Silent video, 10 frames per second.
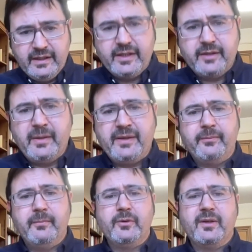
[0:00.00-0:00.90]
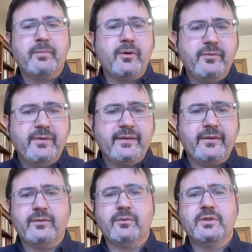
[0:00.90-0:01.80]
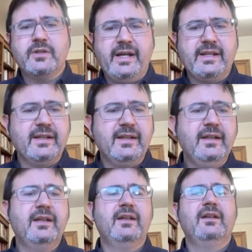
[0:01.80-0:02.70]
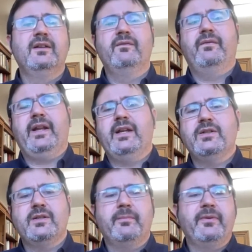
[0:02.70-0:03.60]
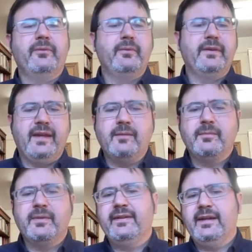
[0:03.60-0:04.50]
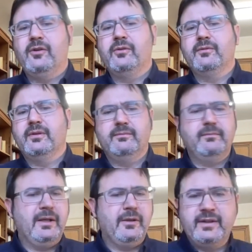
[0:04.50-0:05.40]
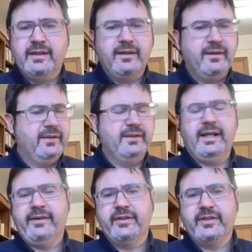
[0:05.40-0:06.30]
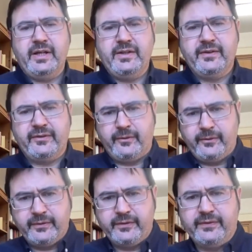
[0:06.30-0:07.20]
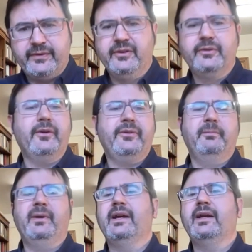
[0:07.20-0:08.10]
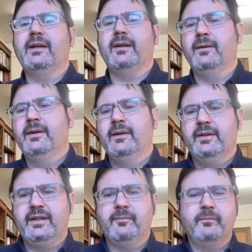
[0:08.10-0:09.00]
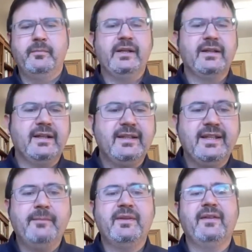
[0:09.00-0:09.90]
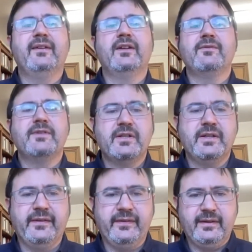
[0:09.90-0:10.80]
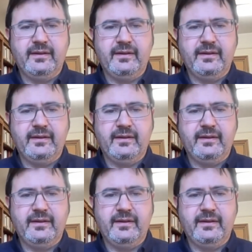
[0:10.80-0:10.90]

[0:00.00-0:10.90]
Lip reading: Hikmet's multiple visits to China, friendships with Amy Hsiao, Mao Deng, and other Chinese authors did not spare him being condemned as a revisionist.